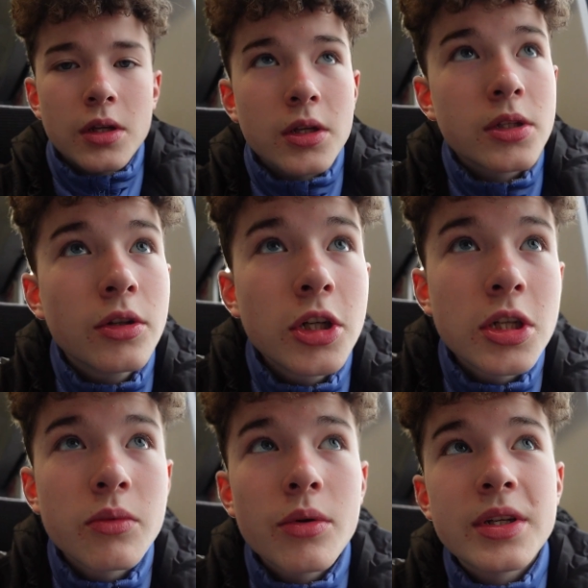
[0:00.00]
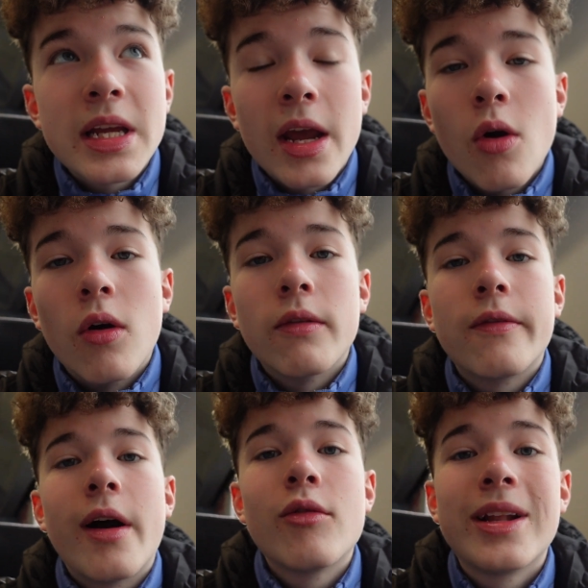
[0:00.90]
So just as we were setting
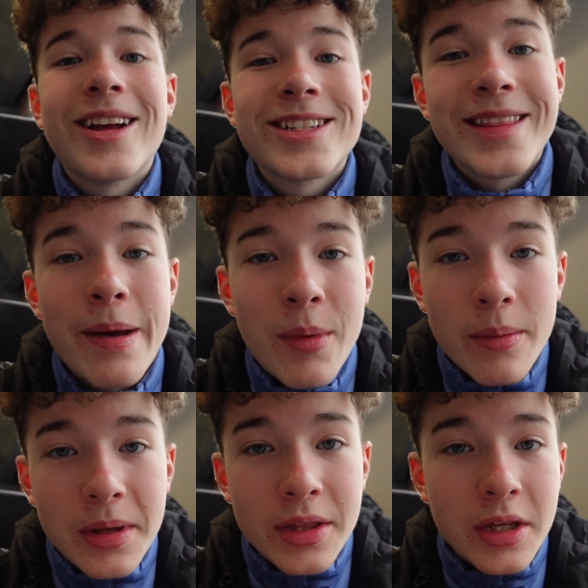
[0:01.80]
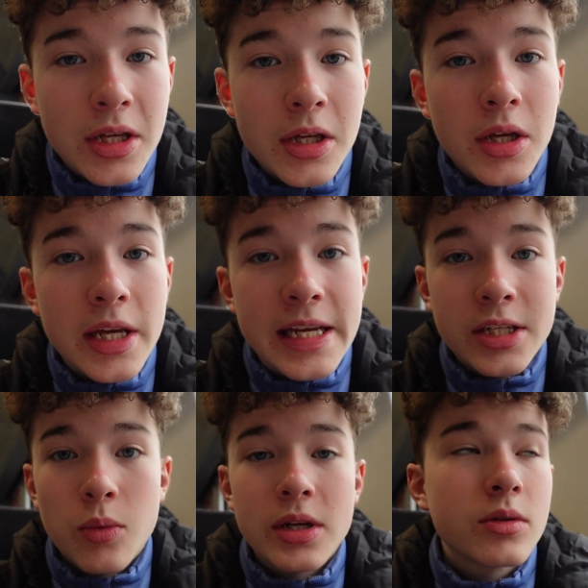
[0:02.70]
off, I realised that might be the
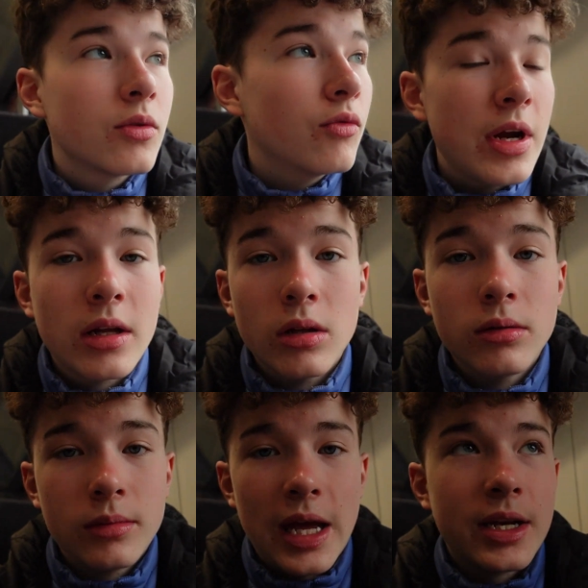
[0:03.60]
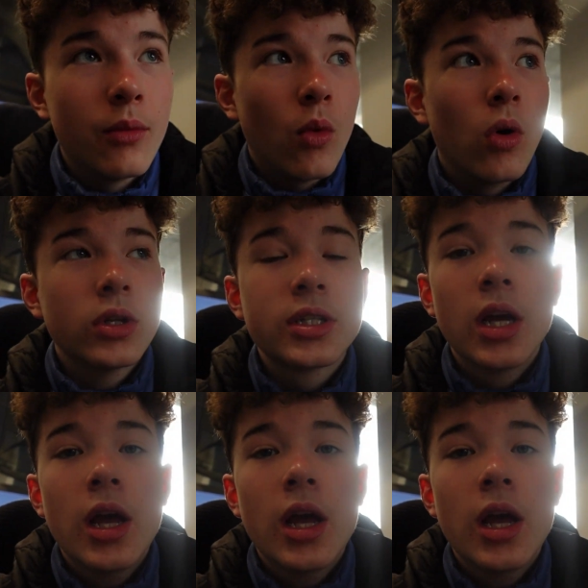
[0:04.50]
East-West Rail, and it was.